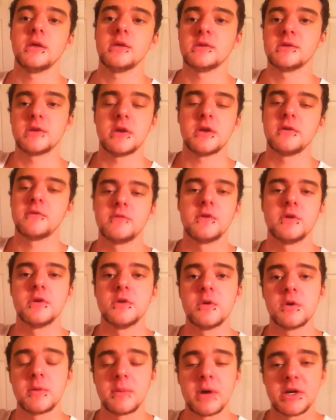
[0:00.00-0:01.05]
say if you're
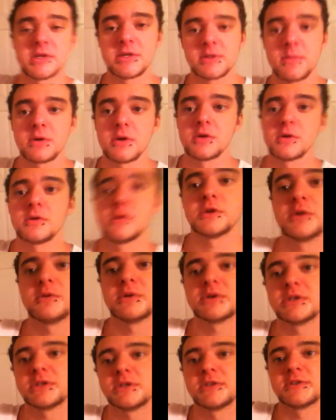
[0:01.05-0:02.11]
doing a bicep curl and your
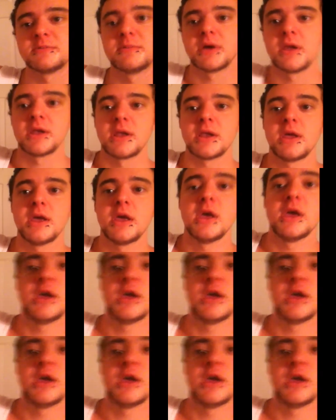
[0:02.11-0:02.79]
wrist is bent,